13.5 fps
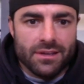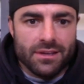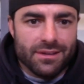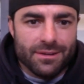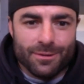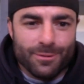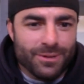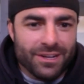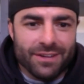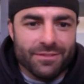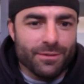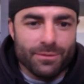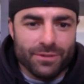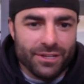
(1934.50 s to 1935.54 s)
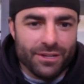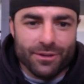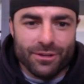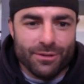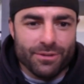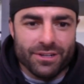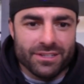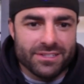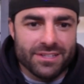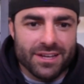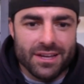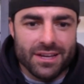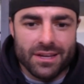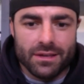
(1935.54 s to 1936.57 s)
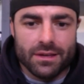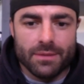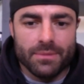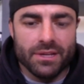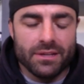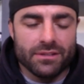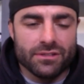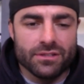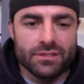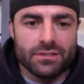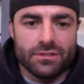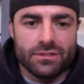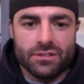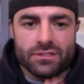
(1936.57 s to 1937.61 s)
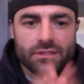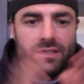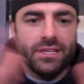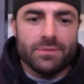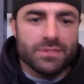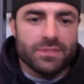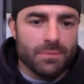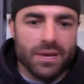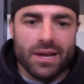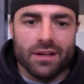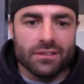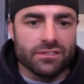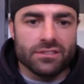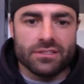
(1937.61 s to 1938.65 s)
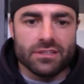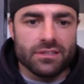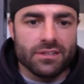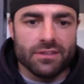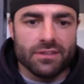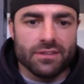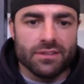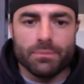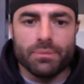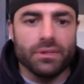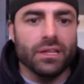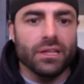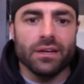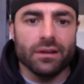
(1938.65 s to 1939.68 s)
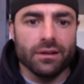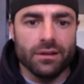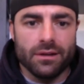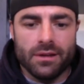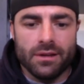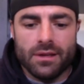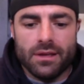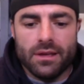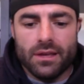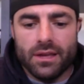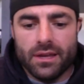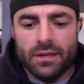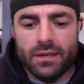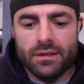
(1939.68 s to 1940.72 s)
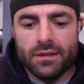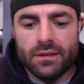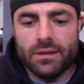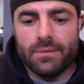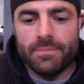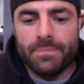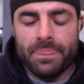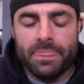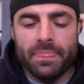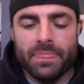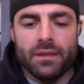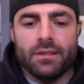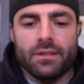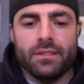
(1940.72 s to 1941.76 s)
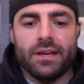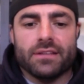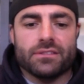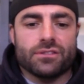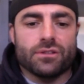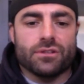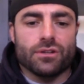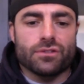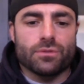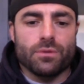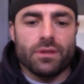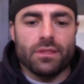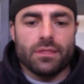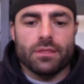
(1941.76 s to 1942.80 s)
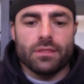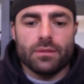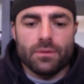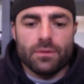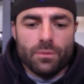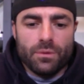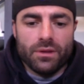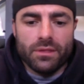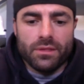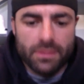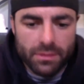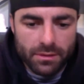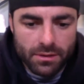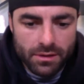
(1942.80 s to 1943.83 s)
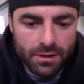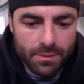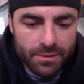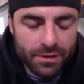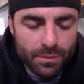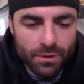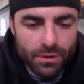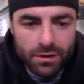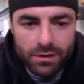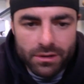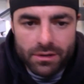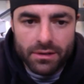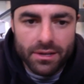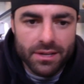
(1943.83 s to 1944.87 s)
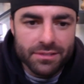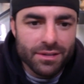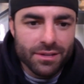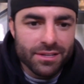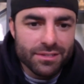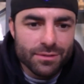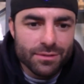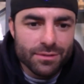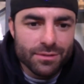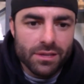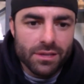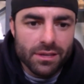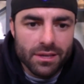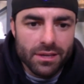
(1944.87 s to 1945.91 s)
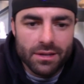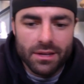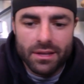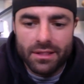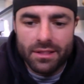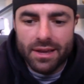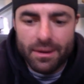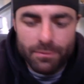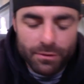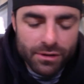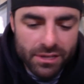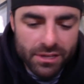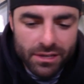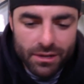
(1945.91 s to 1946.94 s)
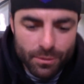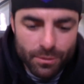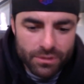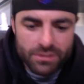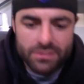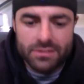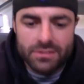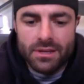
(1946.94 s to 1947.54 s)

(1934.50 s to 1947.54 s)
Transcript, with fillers: or whatever year you want to say. I mean, just just leaps and bounds, just a different player, and um, and that starts with with coming to work as a, as a rookie, and and that rookie year was